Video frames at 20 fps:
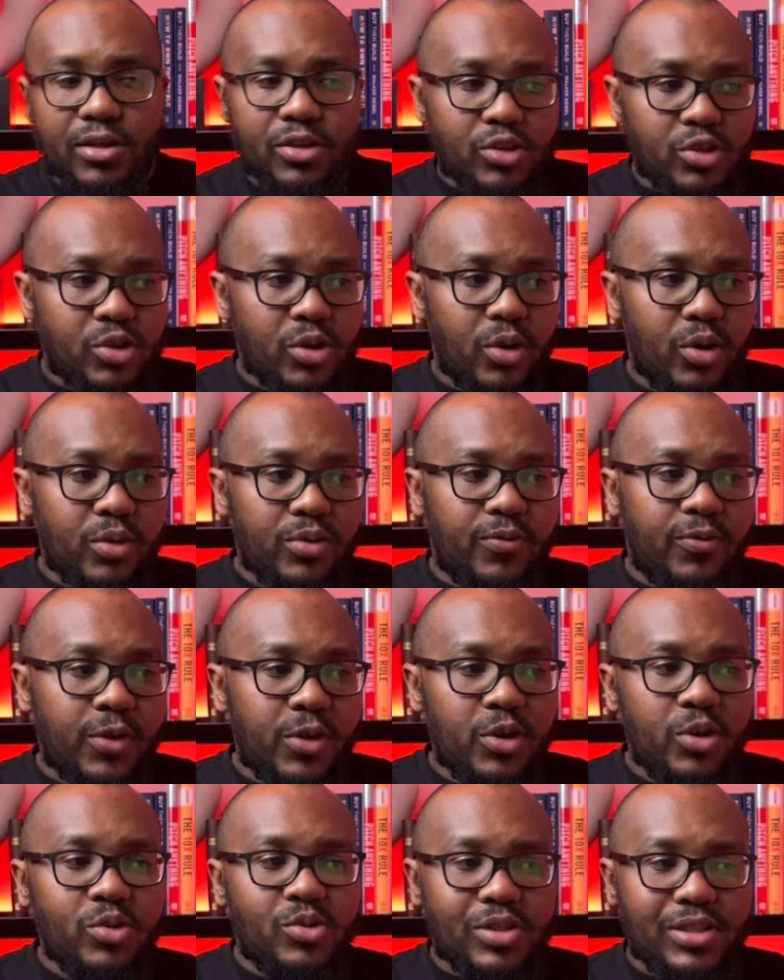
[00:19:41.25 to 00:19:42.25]
So for
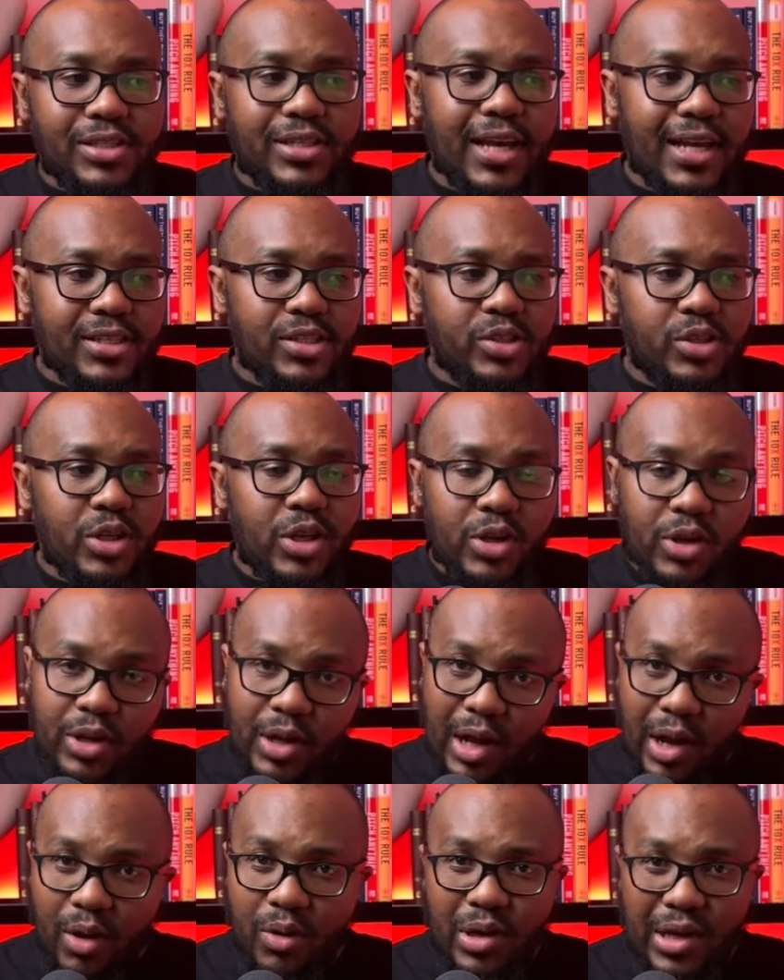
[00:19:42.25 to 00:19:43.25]
you to test
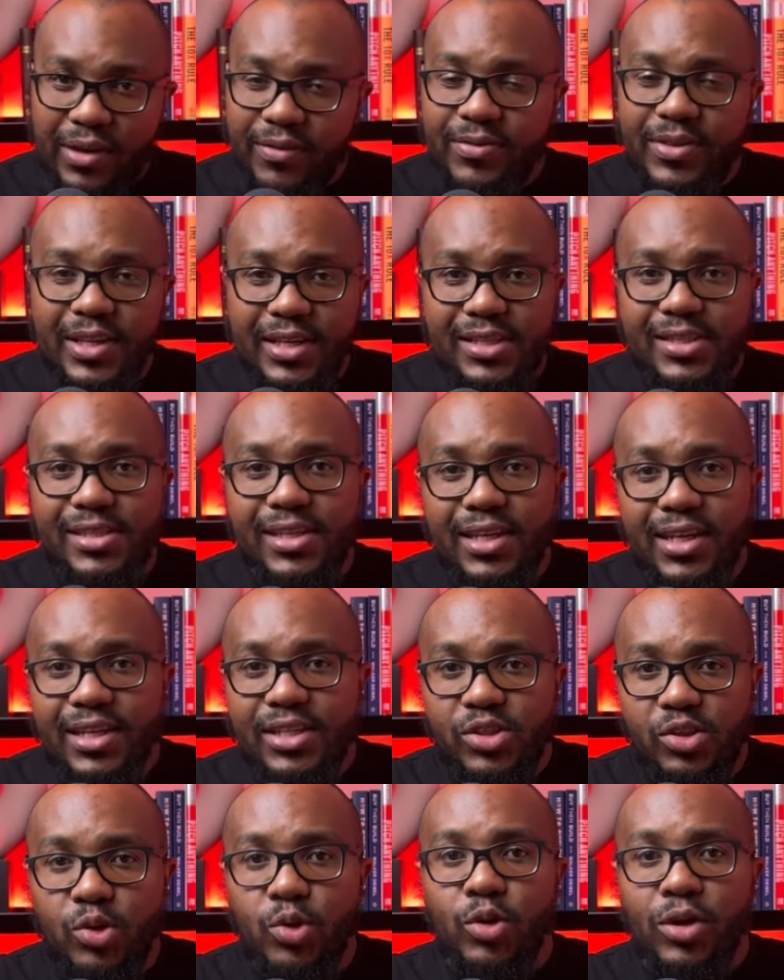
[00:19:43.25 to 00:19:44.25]
if this city
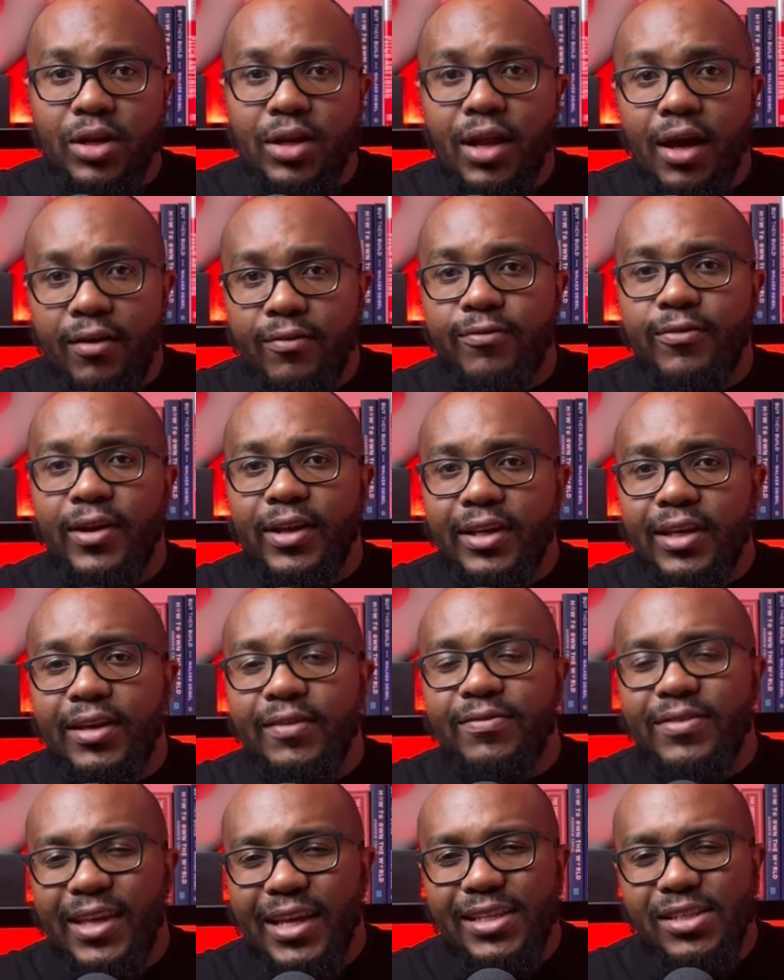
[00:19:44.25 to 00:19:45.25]
is good enough and
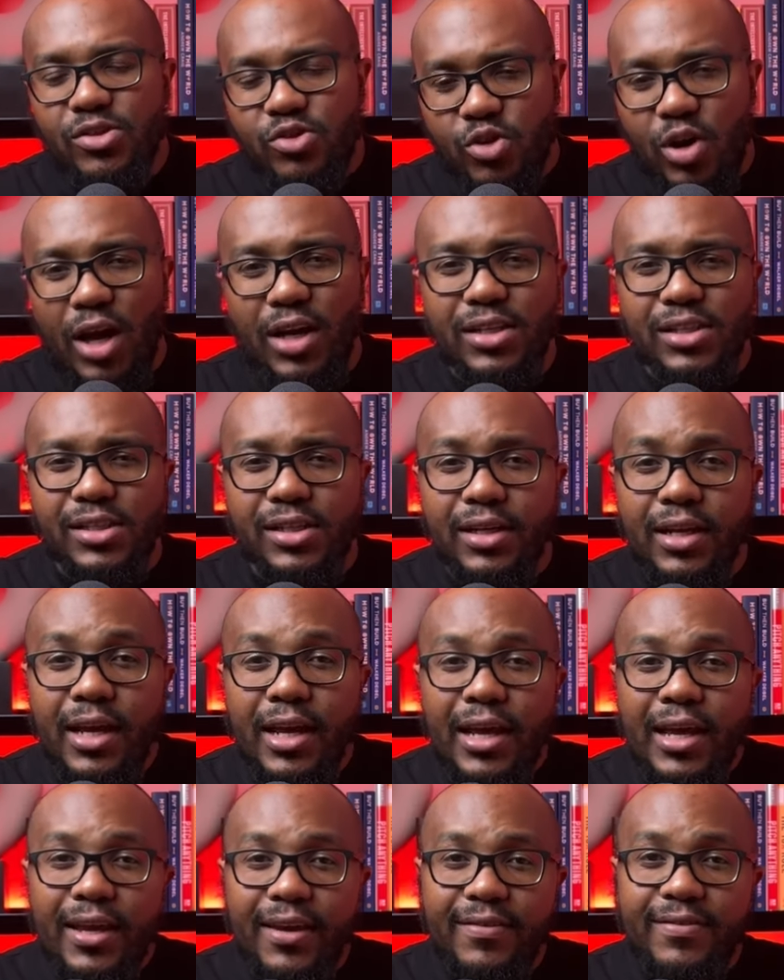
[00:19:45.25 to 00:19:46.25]
if there is traction,
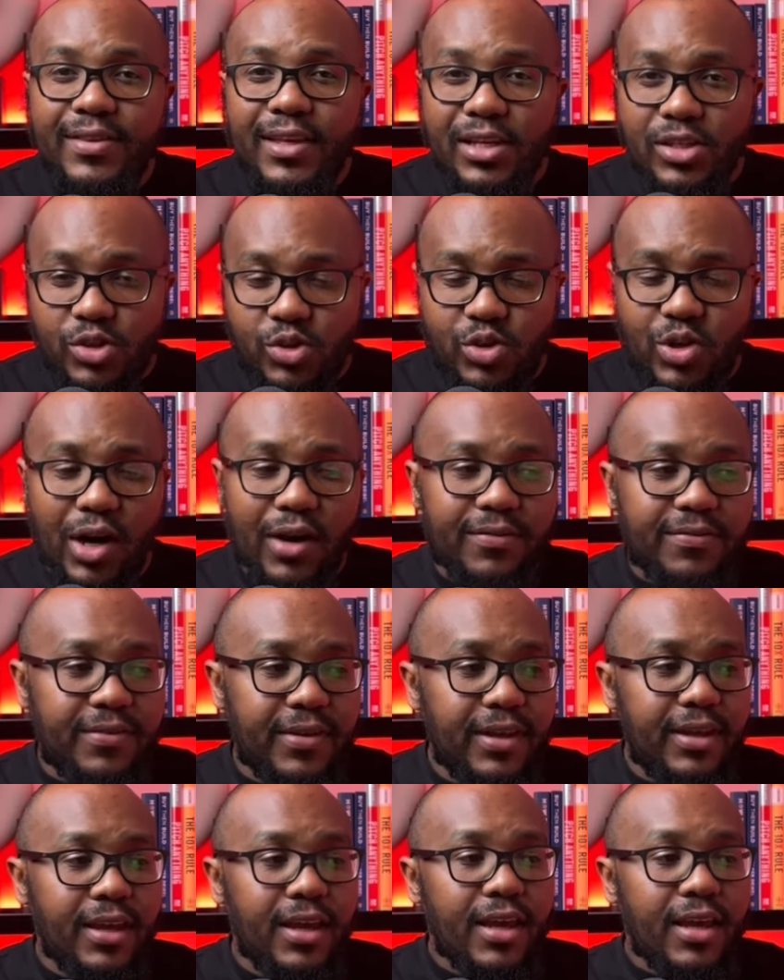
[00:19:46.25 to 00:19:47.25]
if there is
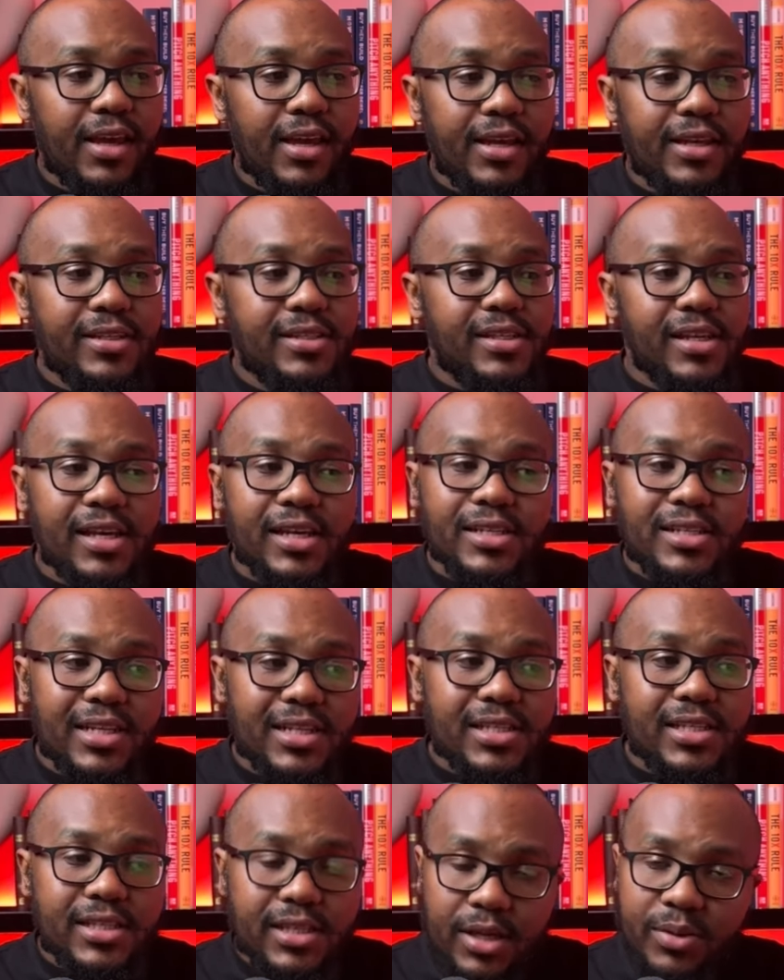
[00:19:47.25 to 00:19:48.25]
traffic, is
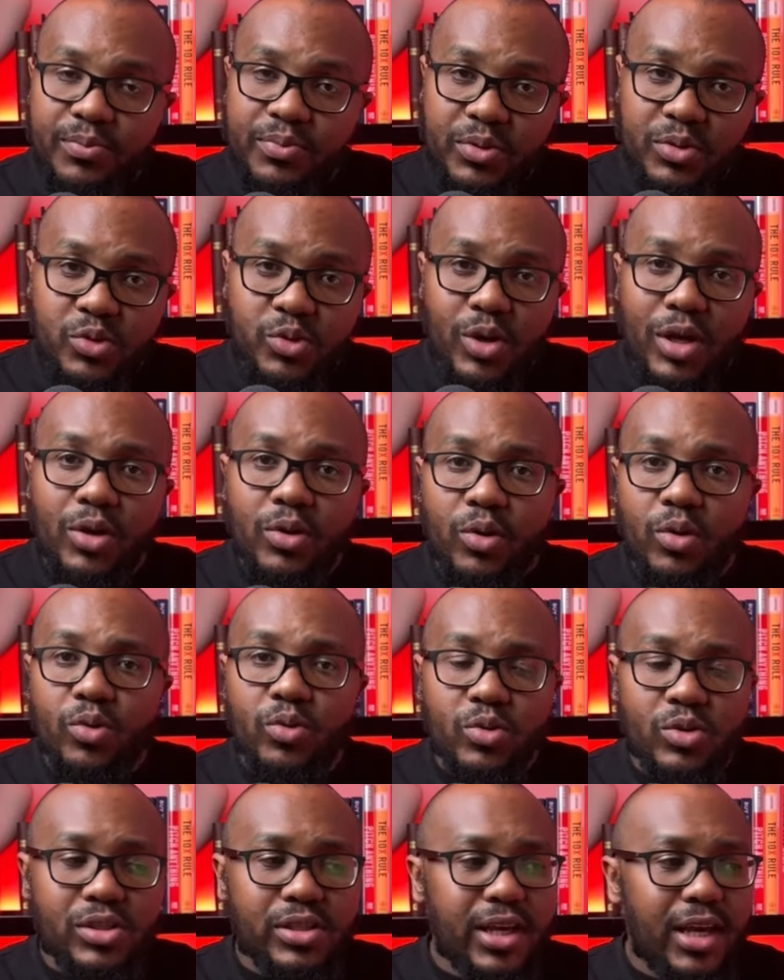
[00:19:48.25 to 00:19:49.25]
just simple do a
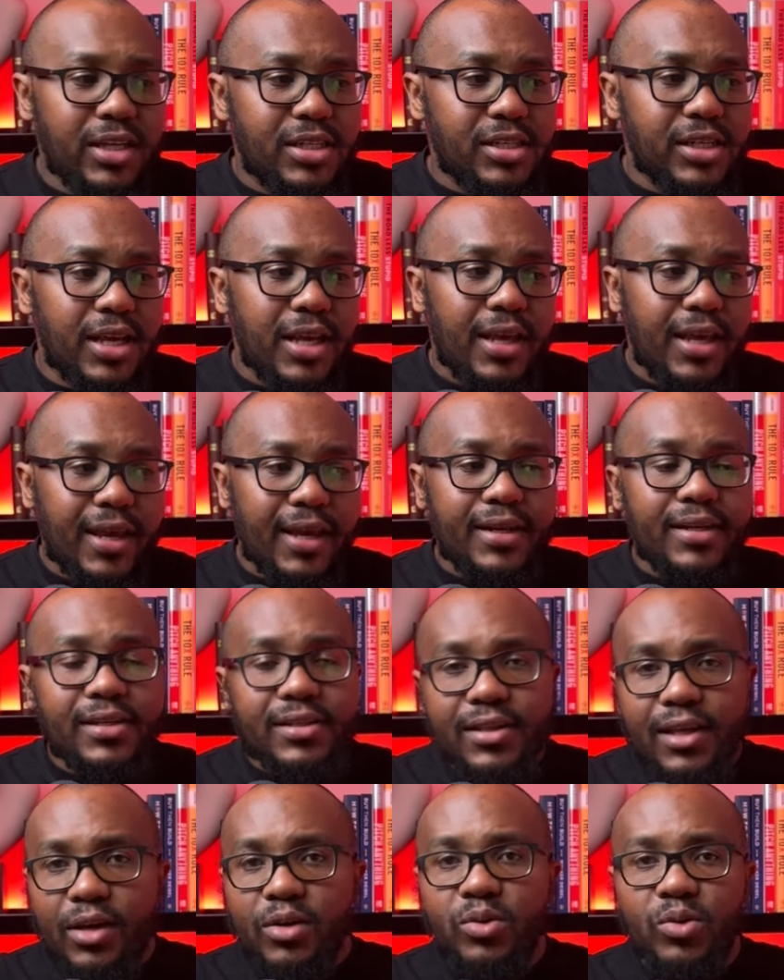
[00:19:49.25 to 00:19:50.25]
Google search, and
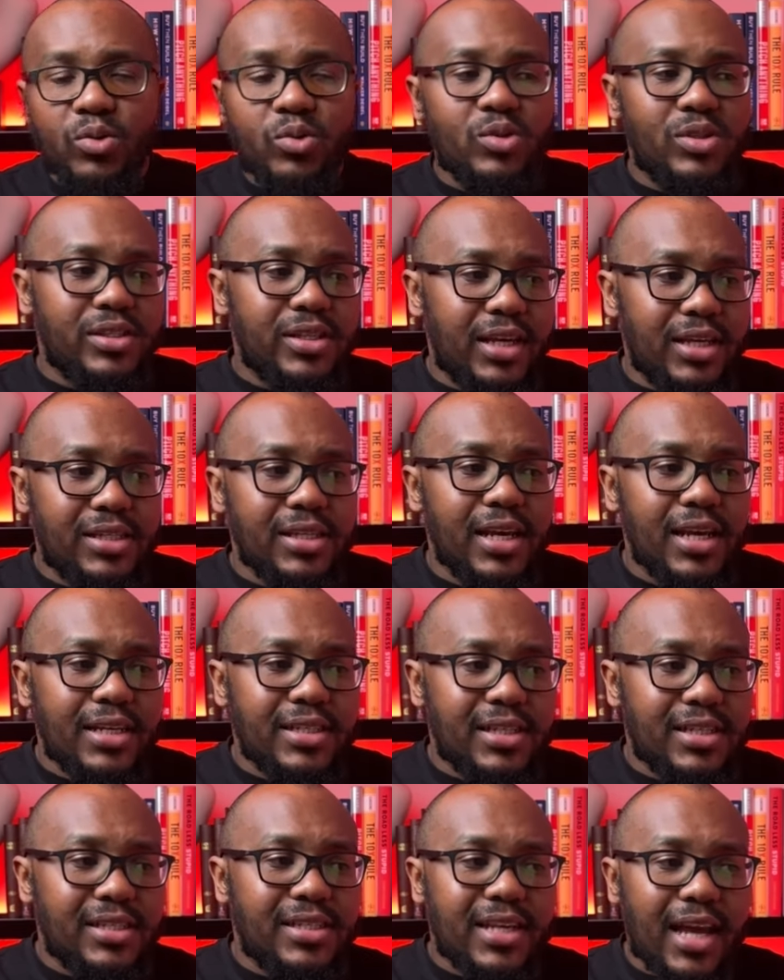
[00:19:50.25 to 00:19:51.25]
in that Google search,
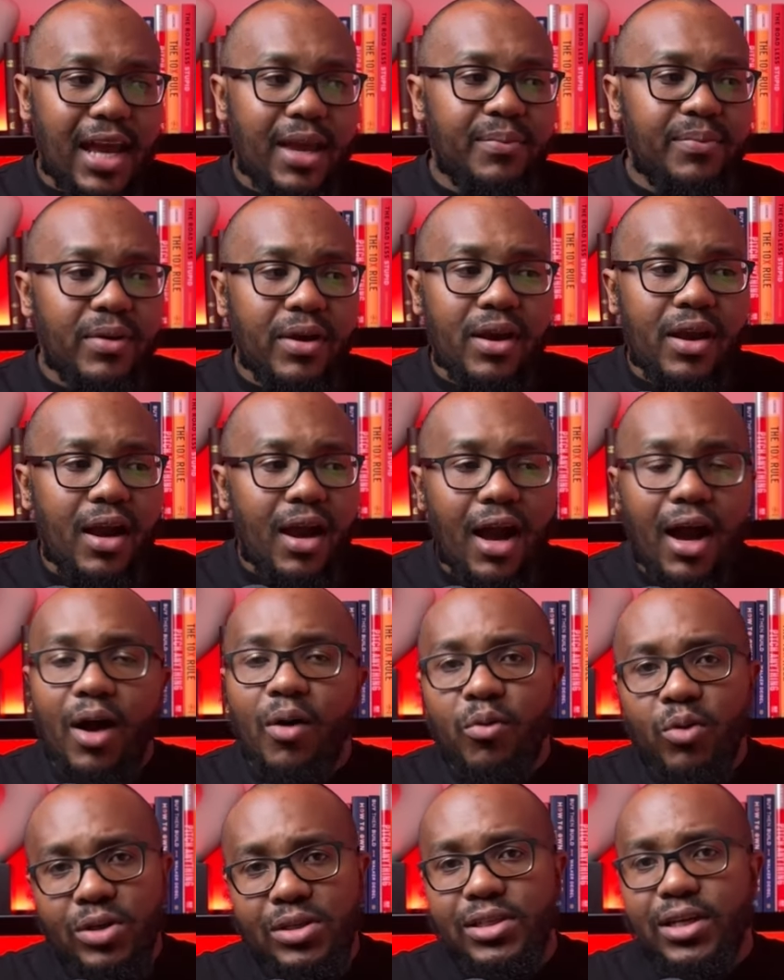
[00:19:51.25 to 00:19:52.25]
just type
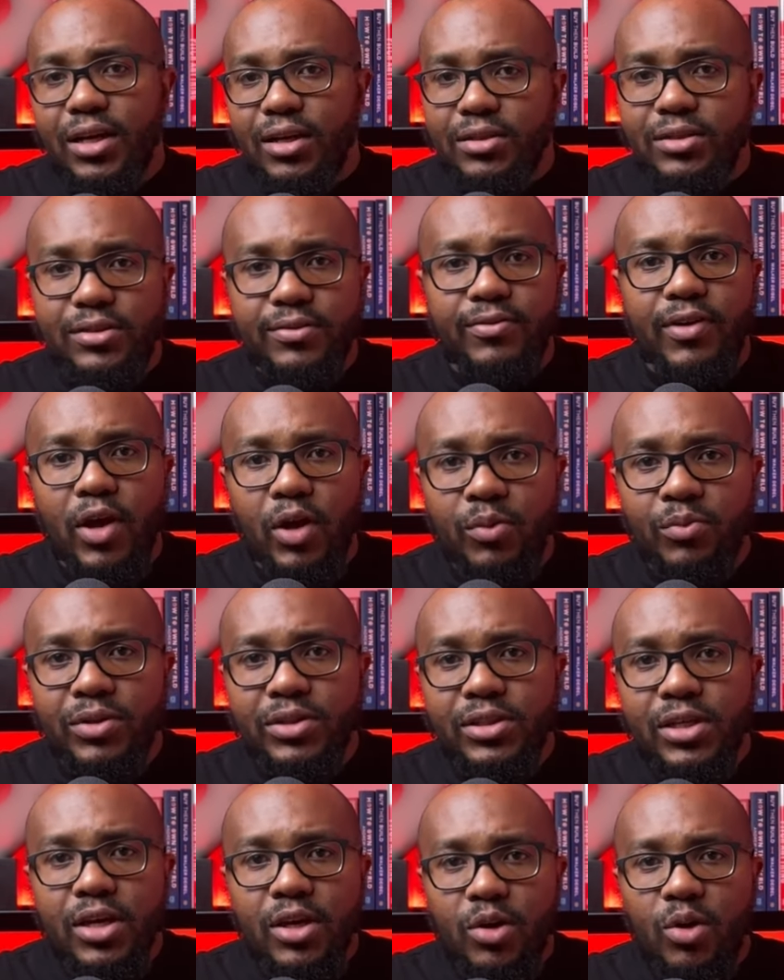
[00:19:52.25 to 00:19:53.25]
hotel developments.